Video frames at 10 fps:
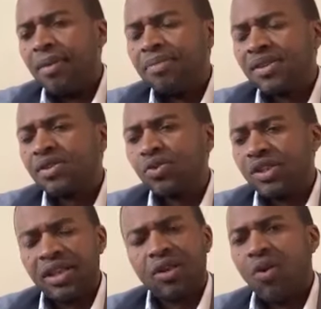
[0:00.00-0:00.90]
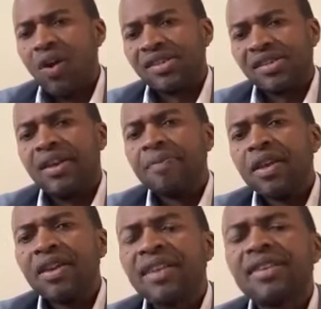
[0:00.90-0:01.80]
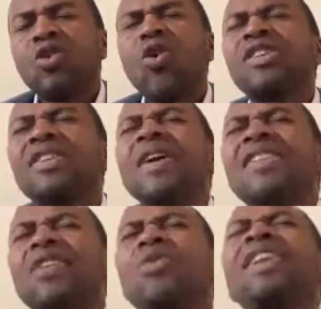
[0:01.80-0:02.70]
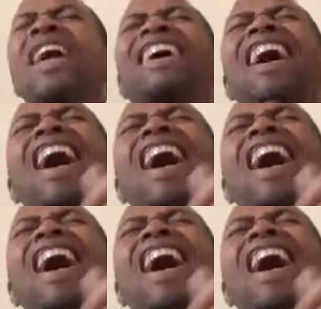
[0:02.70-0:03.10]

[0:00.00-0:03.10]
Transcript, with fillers: Mrs. Utete was saying, Right, Lord, that when I